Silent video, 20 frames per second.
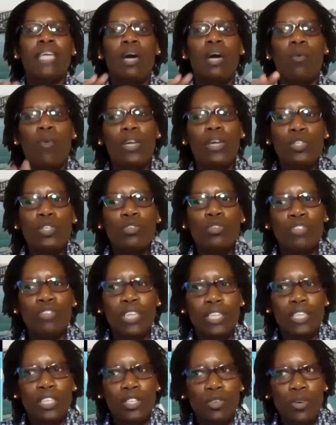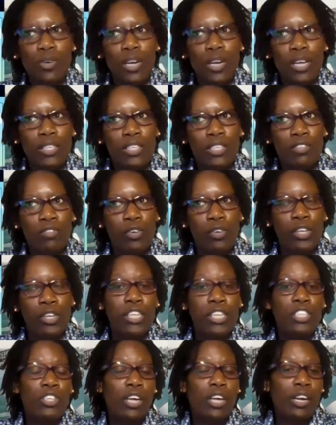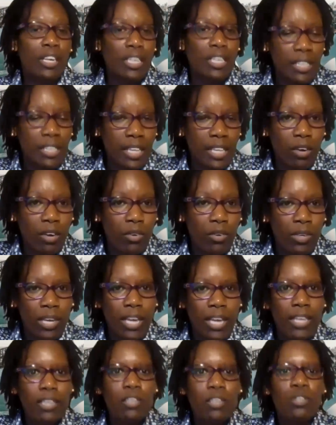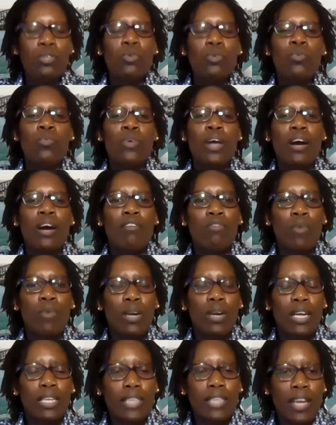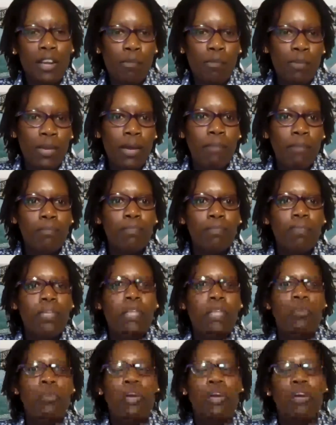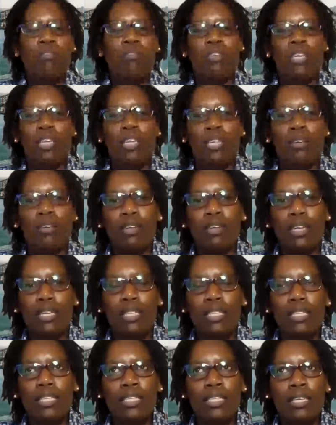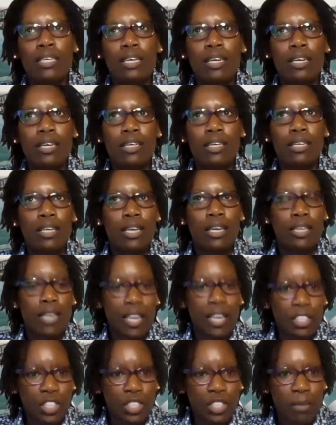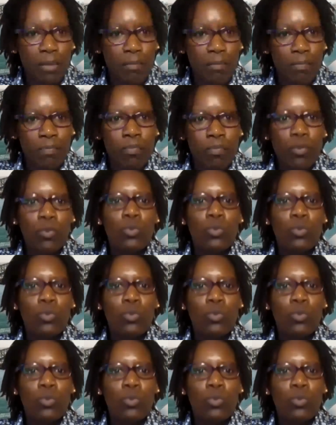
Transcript: Now, once you've started your classes for English, currently they're online. We have one at 8 p.m. and we have another one at, uh, at lunchtime.